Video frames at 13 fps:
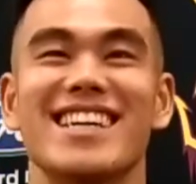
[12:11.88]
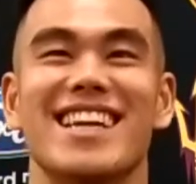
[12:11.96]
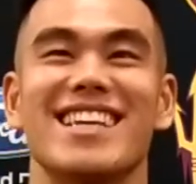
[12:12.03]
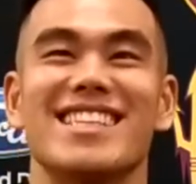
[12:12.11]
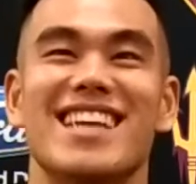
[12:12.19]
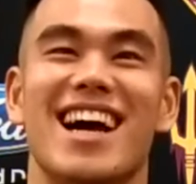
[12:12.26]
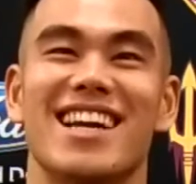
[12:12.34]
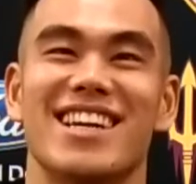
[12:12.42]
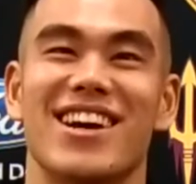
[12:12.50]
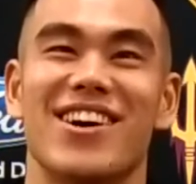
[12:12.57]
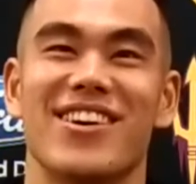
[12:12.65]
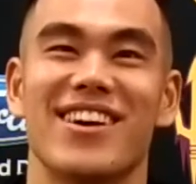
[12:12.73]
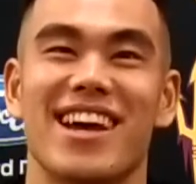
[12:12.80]
that's how I
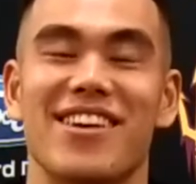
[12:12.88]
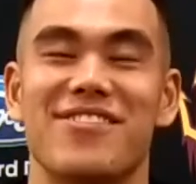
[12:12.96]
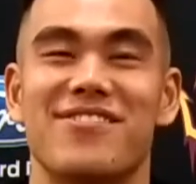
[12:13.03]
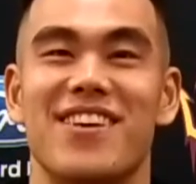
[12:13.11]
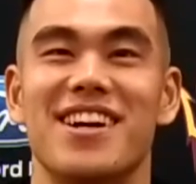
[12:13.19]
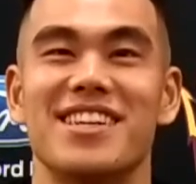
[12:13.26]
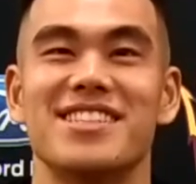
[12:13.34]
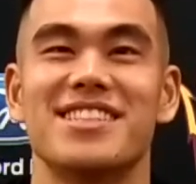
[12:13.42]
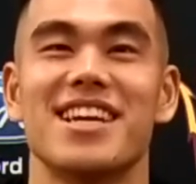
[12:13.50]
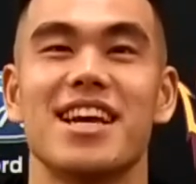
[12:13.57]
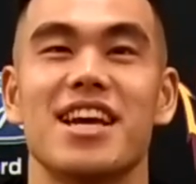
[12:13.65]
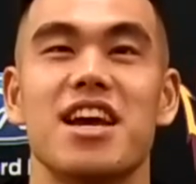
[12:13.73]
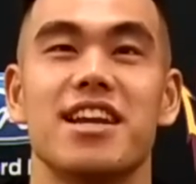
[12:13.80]
know him at first.
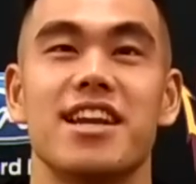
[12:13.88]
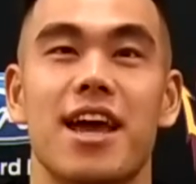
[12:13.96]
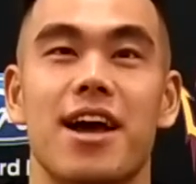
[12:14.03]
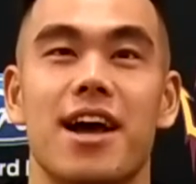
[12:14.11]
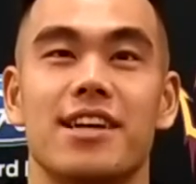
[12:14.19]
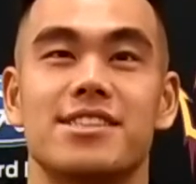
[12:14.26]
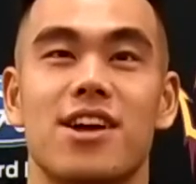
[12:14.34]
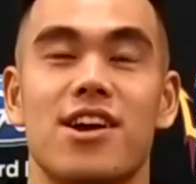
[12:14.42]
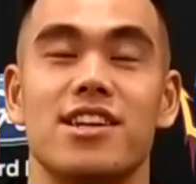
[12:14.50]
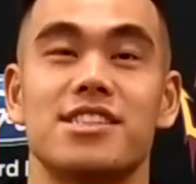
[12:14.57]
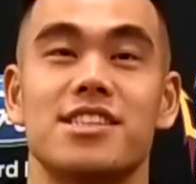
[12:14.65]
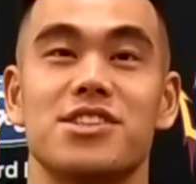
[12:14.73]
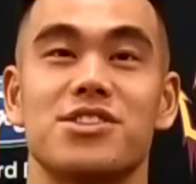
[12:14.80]
And then I started
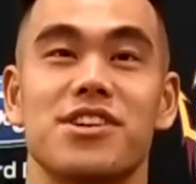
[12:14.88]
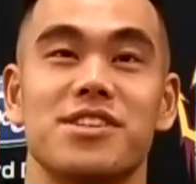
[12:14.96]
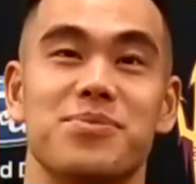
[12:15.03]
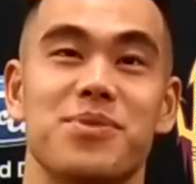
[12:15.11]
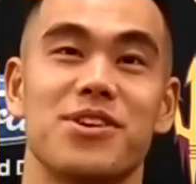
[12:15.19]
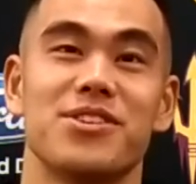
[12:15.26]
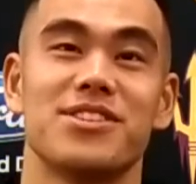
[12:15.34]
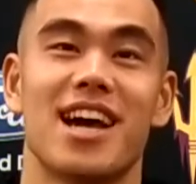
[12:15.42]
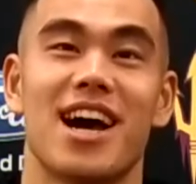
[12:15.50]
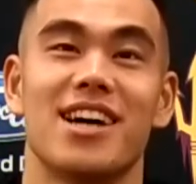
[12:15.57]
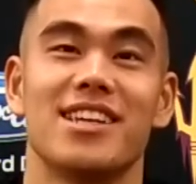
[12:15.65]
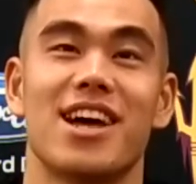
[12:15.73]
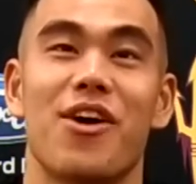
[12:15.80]
listening to his music.
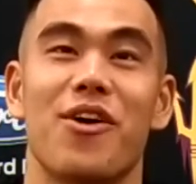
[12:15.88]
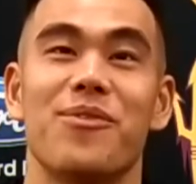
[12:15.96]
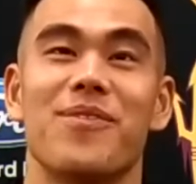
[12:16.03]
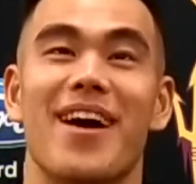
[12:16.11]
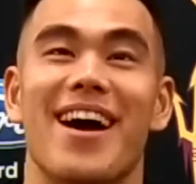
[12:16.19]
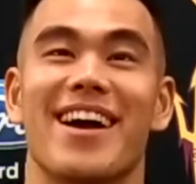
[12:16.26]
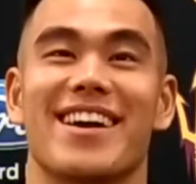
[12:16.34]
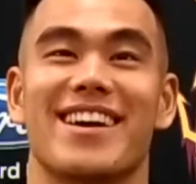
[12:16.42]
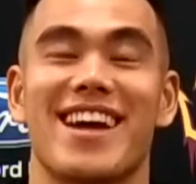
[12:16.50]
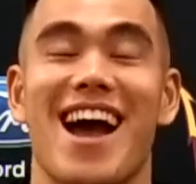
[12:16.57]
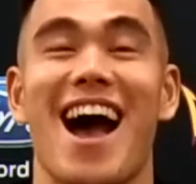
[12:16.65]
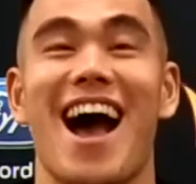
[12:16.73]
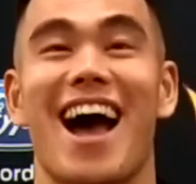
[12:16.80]
I was like, oh my
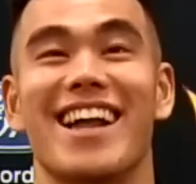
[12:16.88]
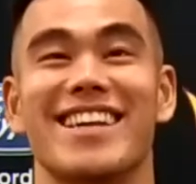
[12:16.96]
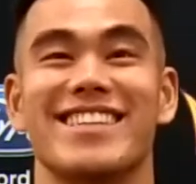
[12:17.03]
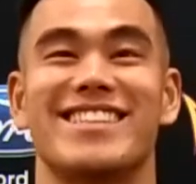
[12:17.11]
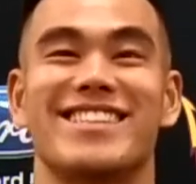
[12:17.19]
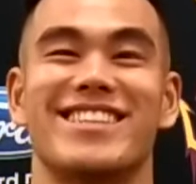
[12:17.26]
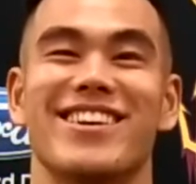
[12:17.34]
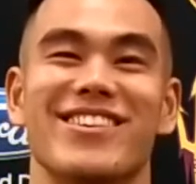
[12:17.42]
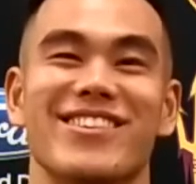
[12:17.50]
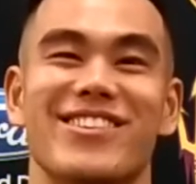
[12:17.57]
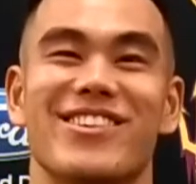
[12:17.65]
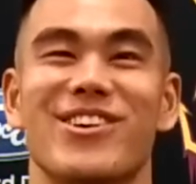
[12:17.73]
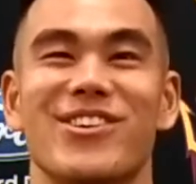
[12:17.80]
God, it's so
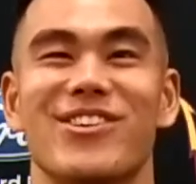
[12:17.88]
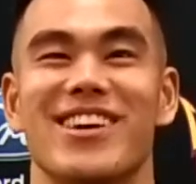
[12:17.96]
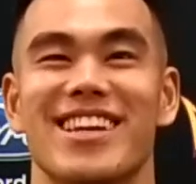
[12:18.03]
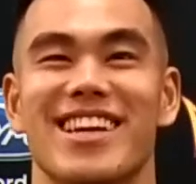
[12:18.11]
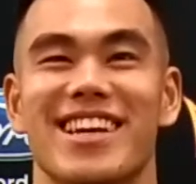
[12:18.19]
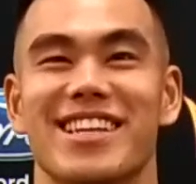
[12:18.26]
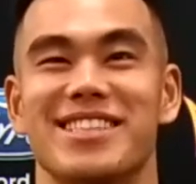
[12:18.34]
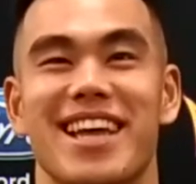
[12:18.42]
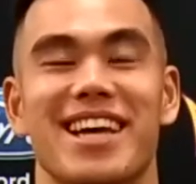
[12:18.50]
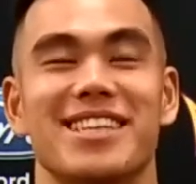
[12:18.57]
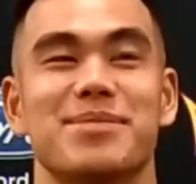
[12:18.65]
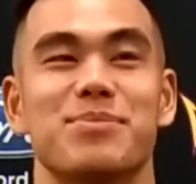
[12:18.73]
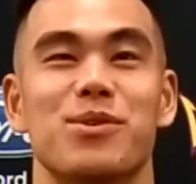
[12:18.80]
cool. And then his
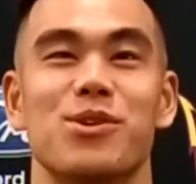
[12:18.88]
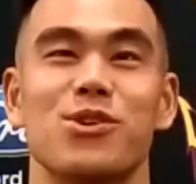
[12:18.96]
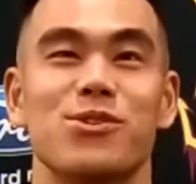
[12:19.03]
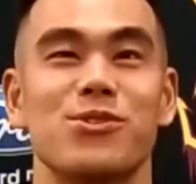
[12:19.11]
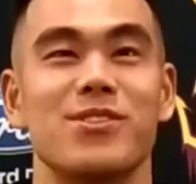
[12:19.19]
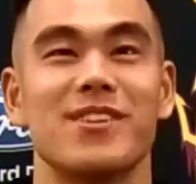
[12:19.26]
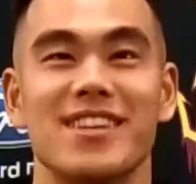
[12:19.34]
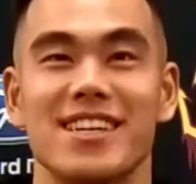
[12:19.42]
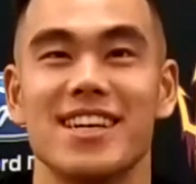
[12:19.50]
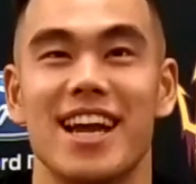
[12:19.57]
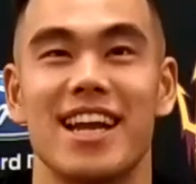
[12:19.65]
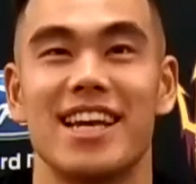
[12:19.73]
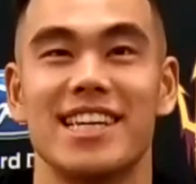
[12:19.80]
dance move
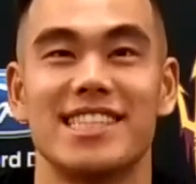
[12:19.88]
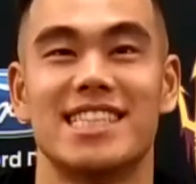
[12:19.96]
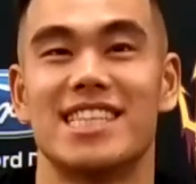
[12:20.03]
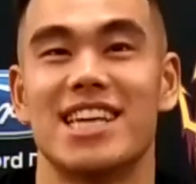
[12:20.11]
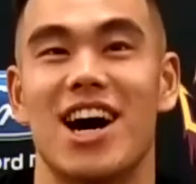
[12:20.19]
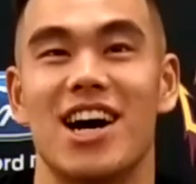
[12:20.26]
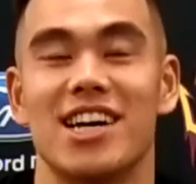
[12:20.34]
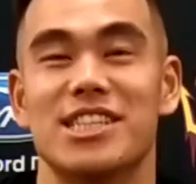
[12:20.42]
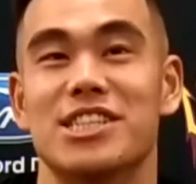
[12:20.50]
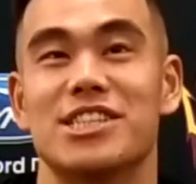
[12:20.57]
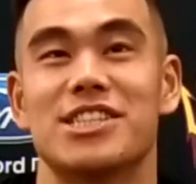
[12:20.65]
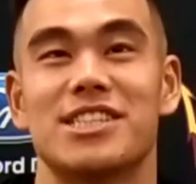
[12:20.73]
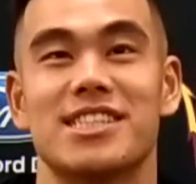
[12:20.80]
and then his song is
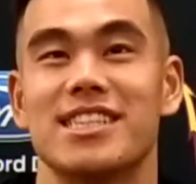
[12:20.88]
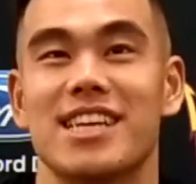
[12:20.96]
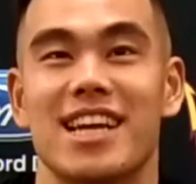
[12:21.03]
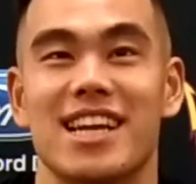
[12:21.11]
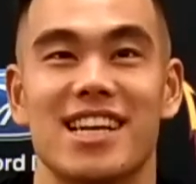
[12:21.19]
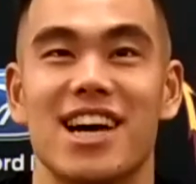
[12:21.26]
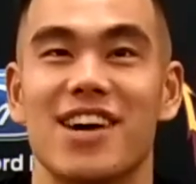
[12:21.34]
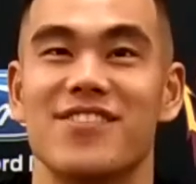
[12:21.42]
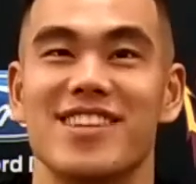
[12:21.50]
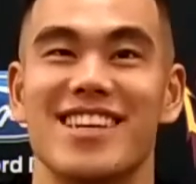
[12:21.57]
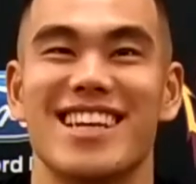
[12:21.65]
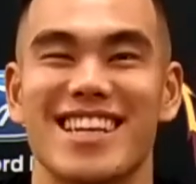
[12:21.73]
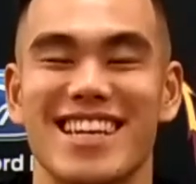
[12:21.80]
just
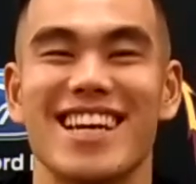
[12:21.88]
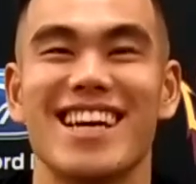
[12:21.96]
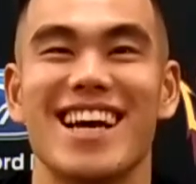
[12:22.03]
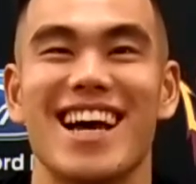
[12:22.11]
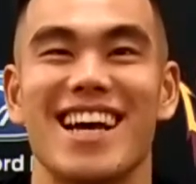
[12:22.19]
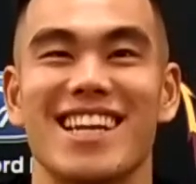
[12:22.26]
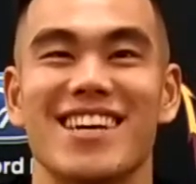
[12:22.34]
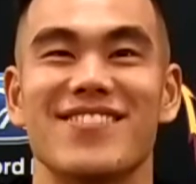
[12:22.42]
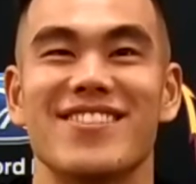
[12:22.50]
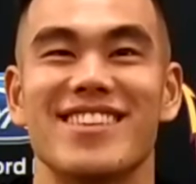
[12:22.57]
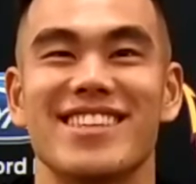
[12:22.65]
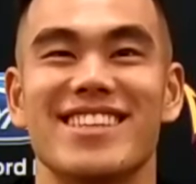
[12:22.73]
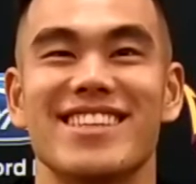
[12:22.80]
lovely. I love
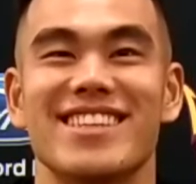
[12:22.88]
it.